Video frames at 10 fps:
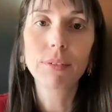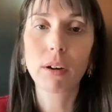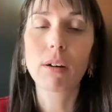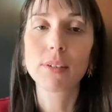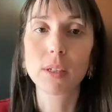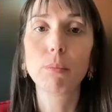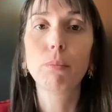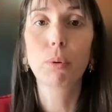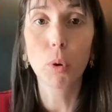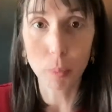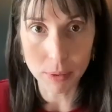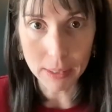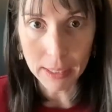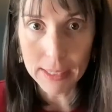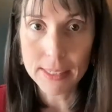There are some
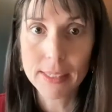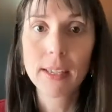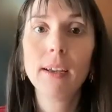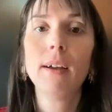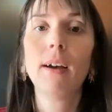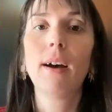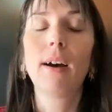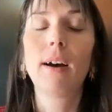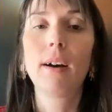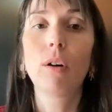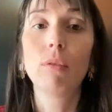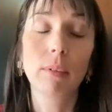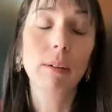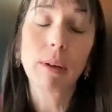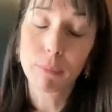properties,
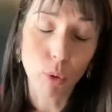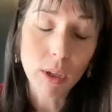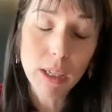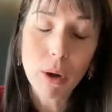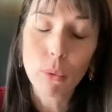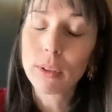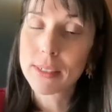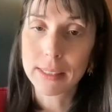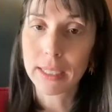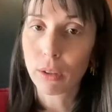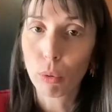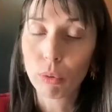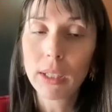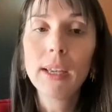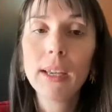I'm talking about real estate
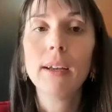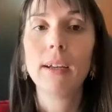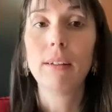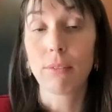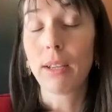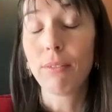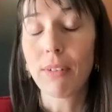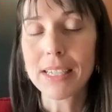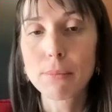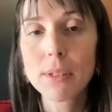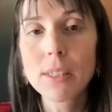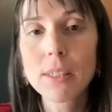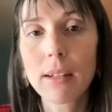only, in investments.